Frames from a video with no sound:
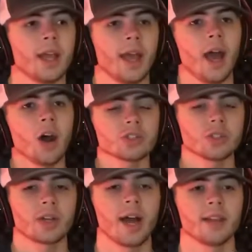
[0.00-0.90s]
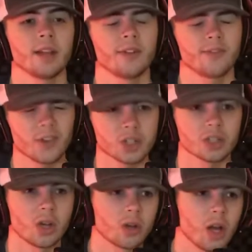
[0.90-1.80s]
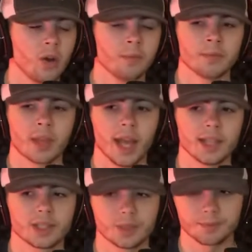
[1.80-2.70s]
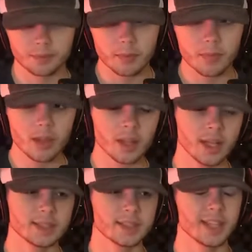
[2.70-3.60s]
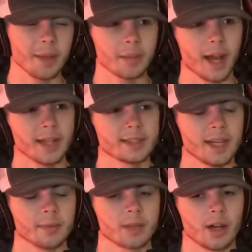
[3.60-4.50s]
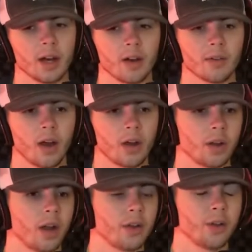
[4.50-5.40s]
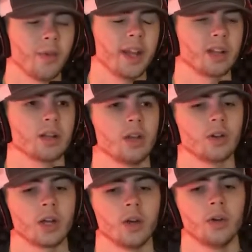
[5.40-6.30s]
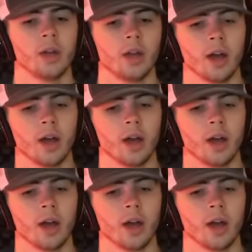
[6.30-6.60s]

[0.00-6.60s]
also got their first logo. It's the same concept of our new regular logo.